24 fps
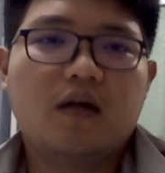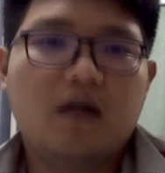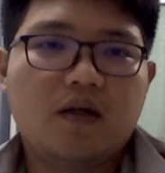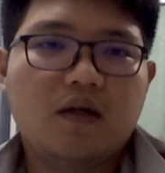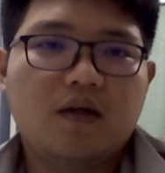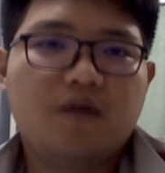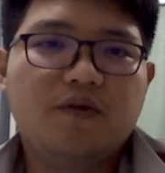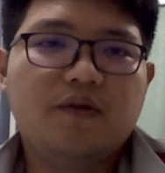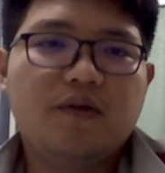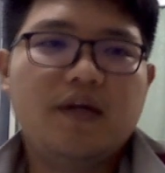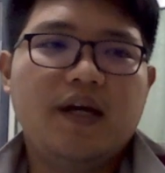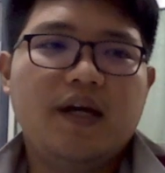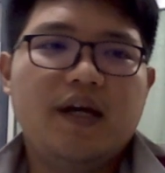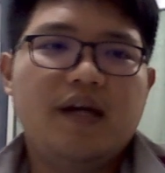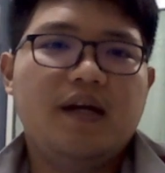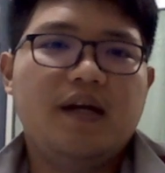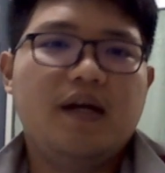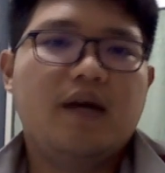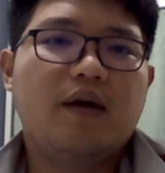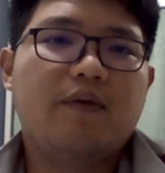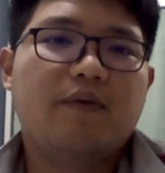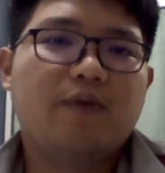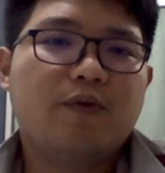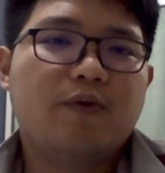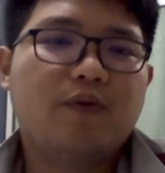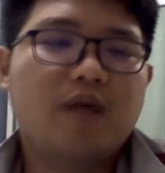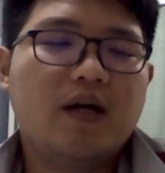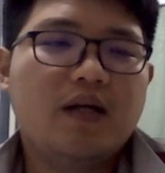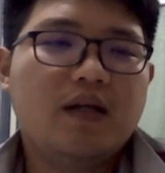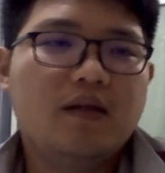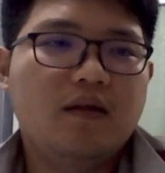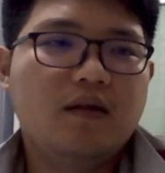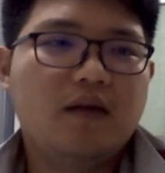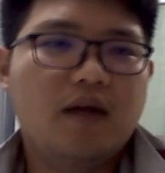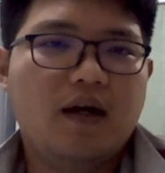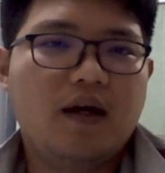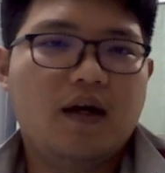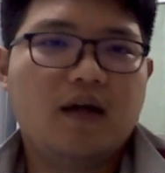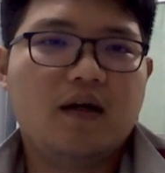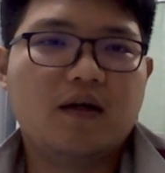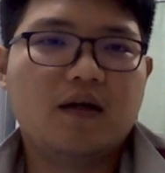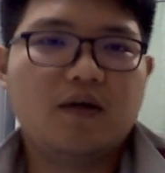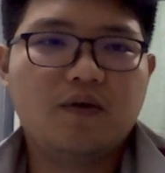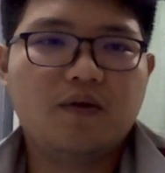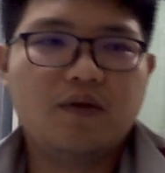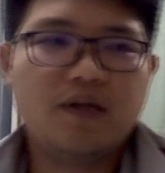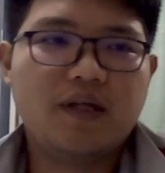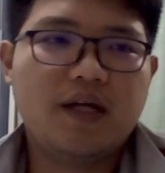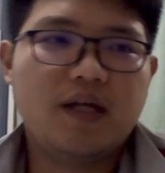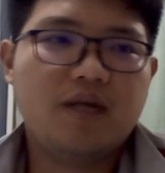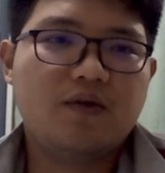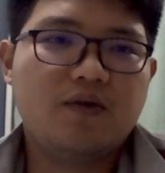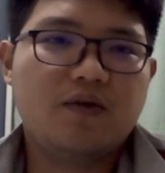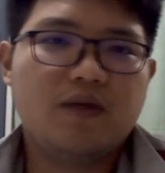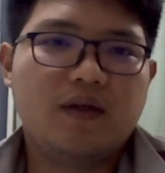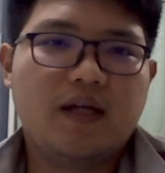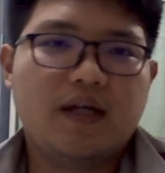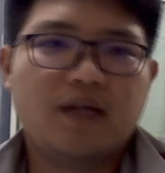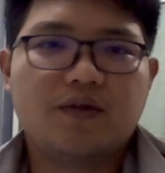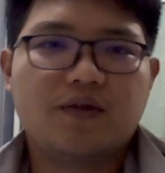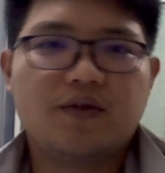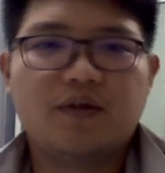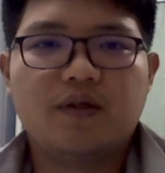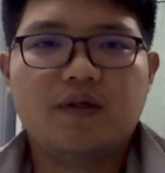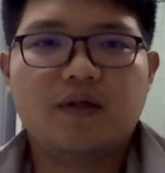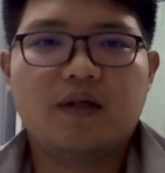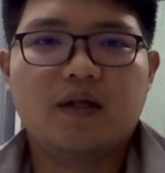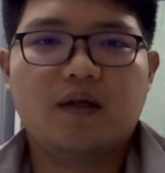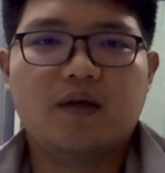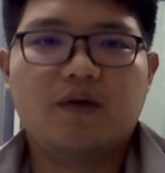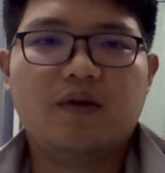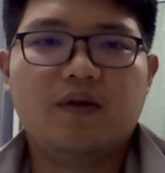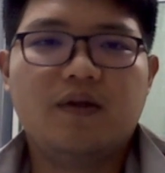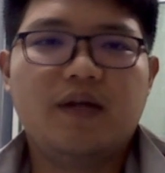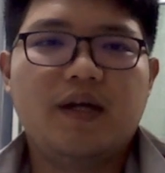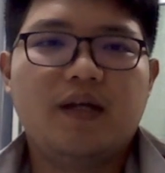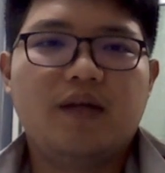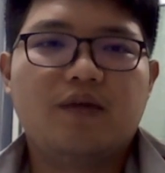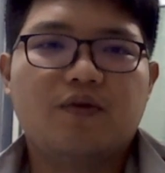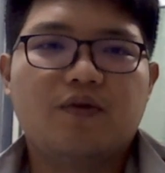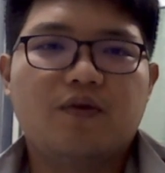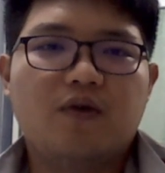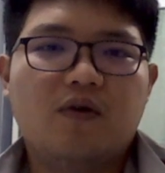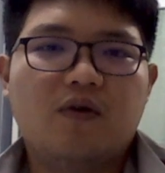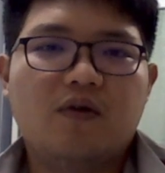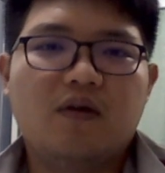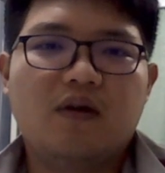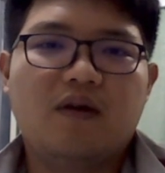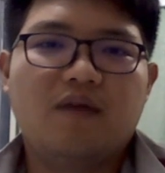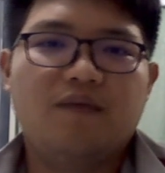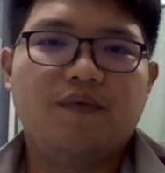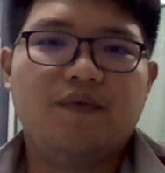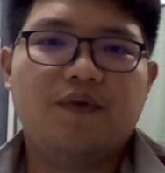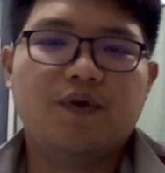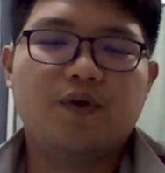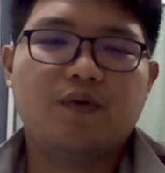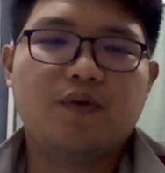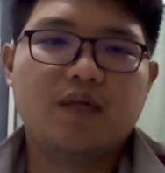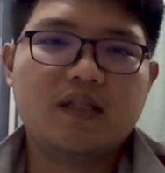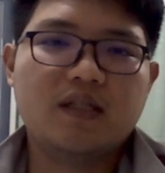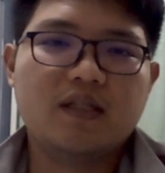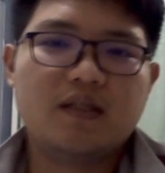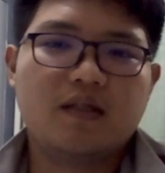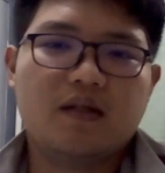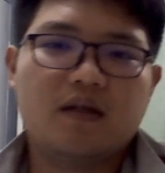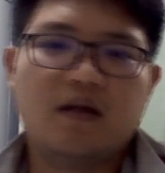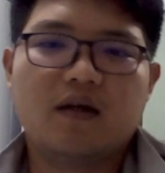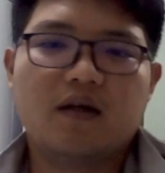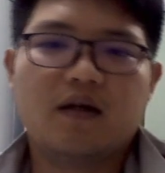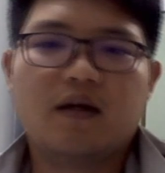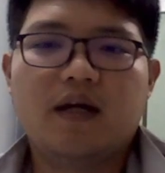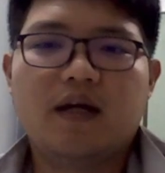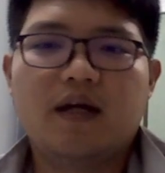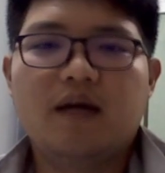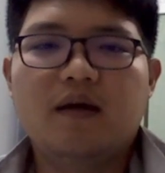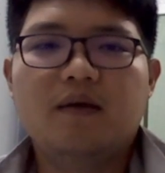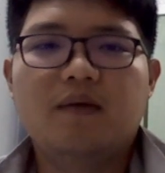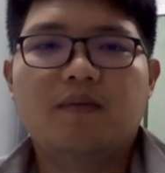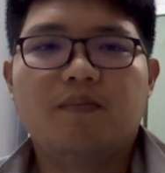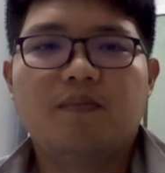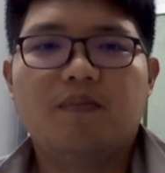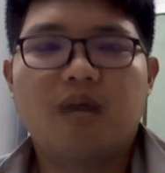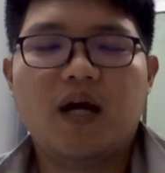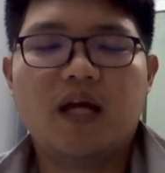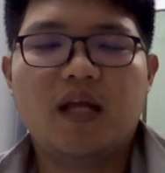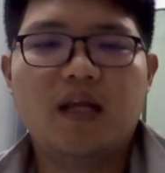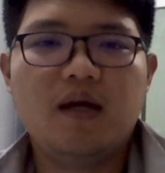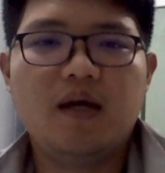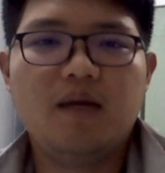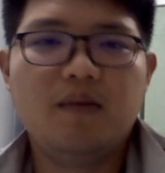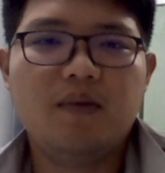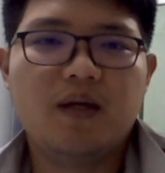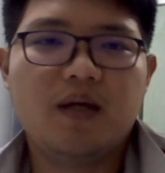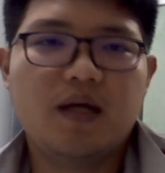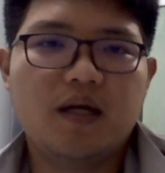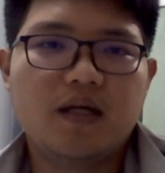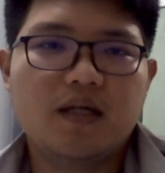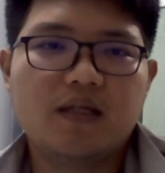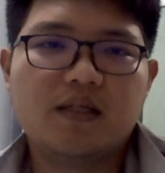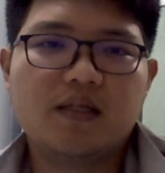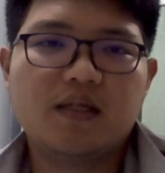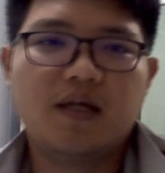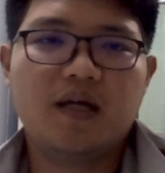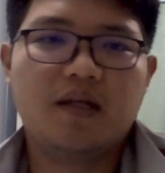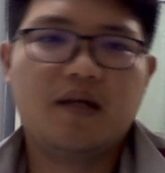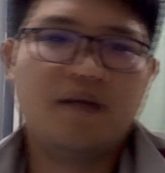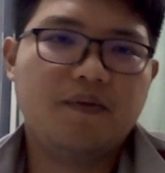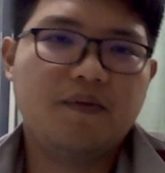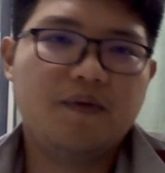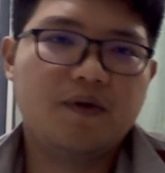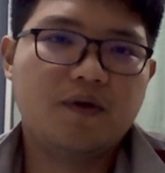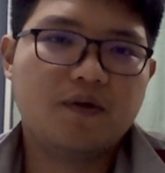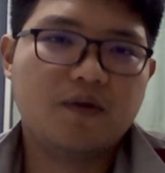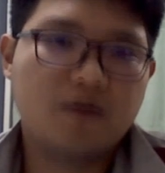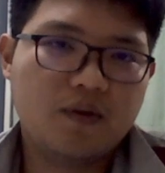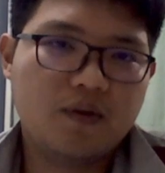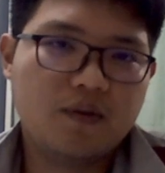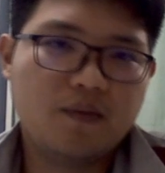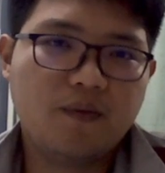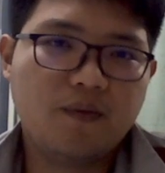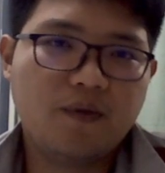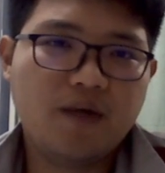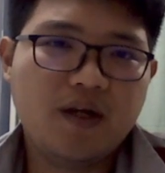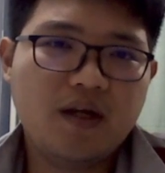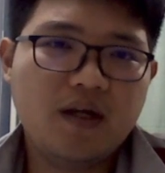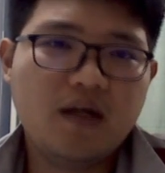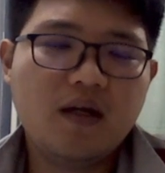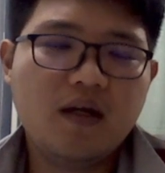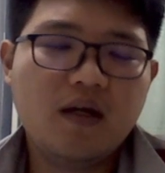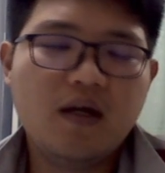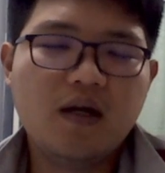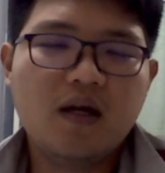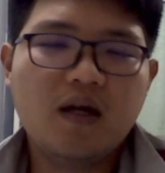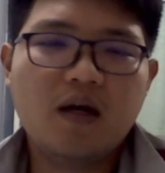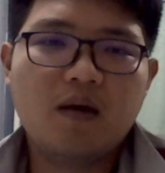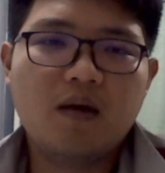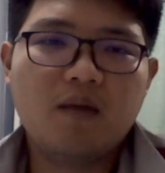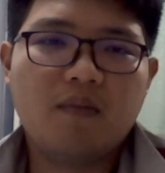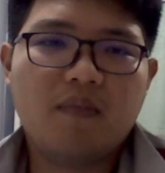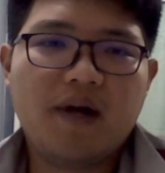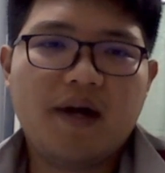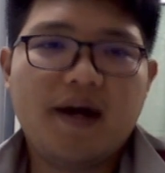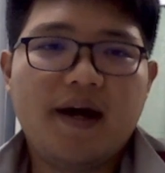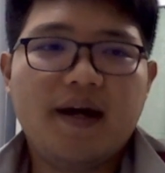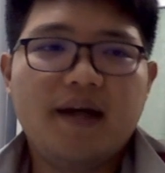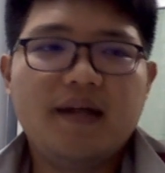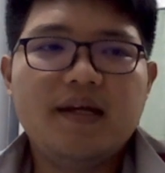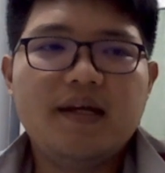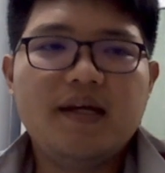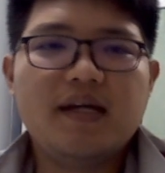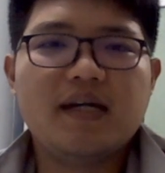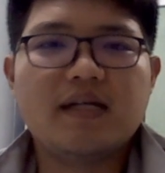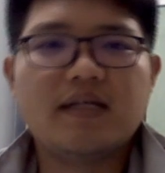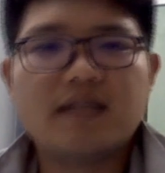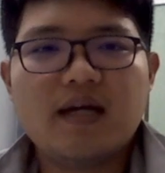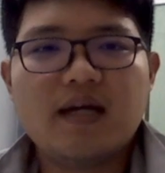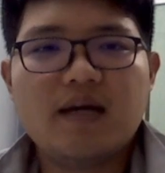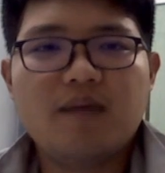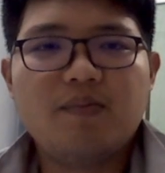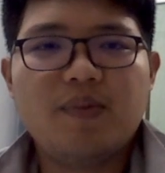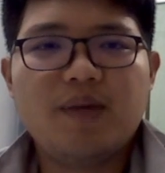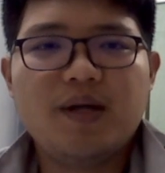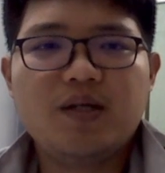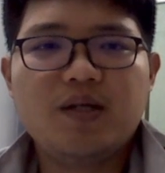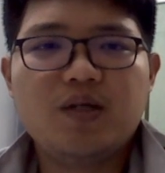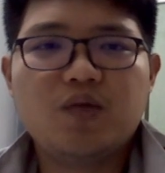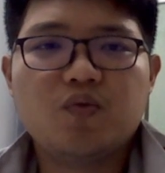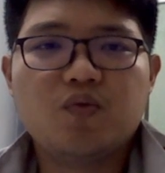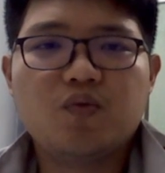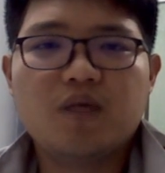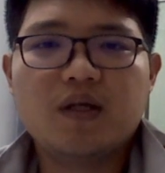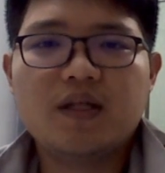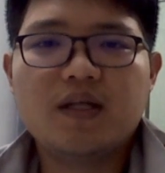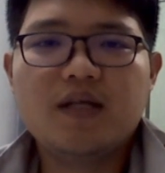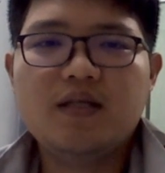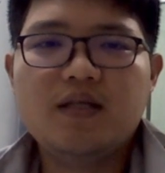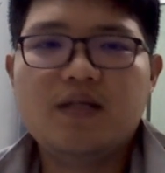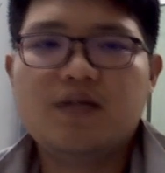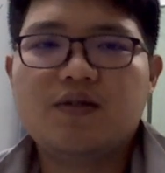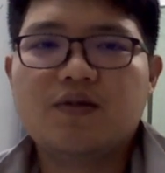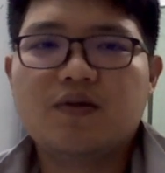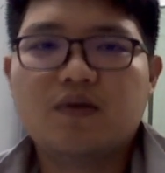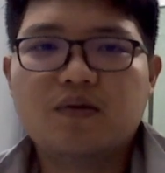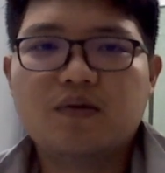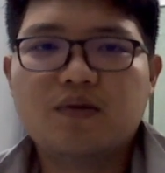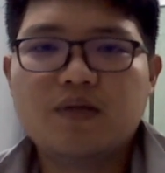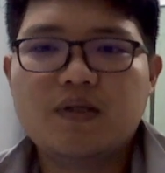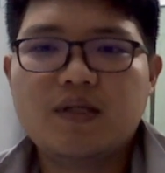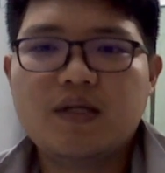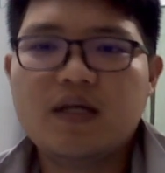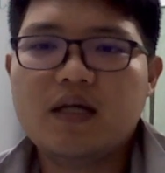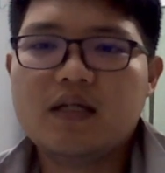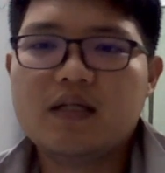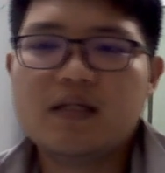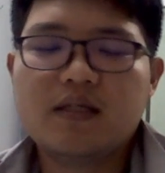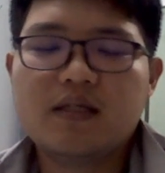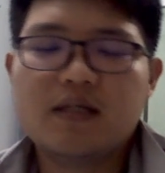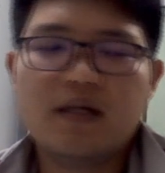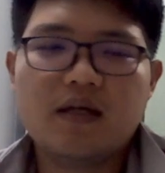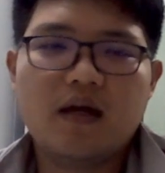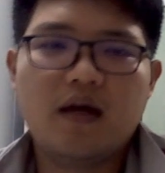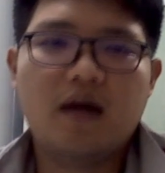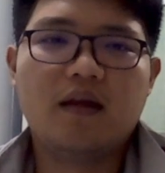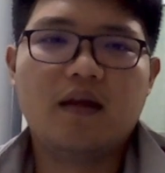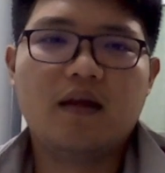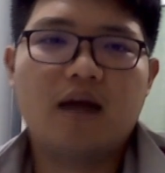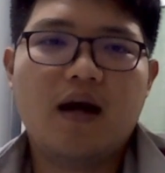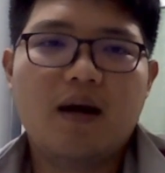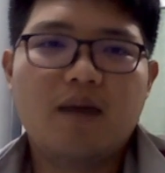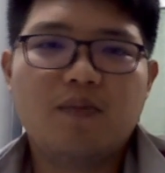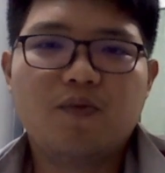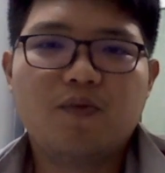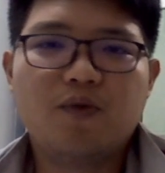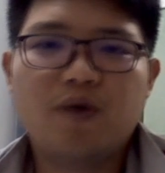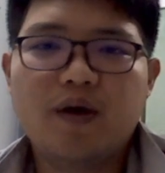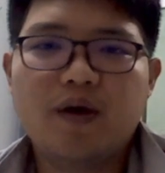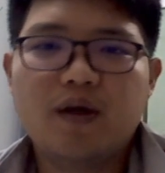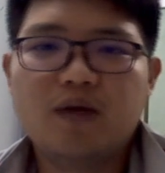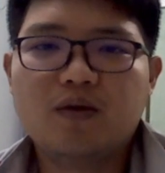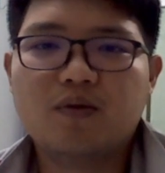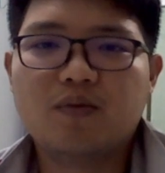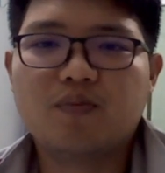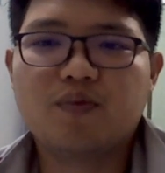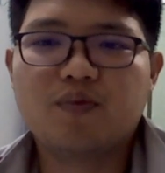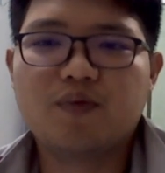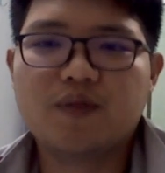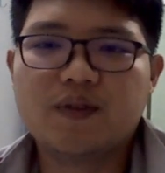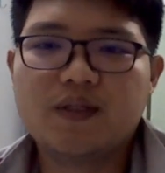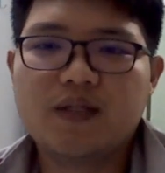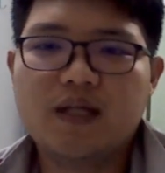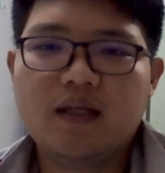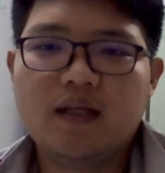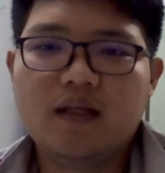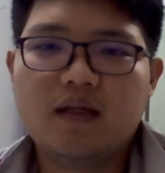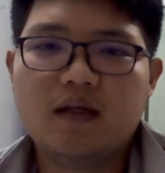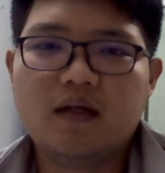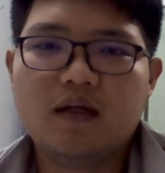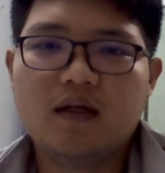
a good day everyone, a good day to lecturer, a good day to all our viewers. Okay, my name is Kenneth Yong Wei. My ID is MH19033 and I'm going to present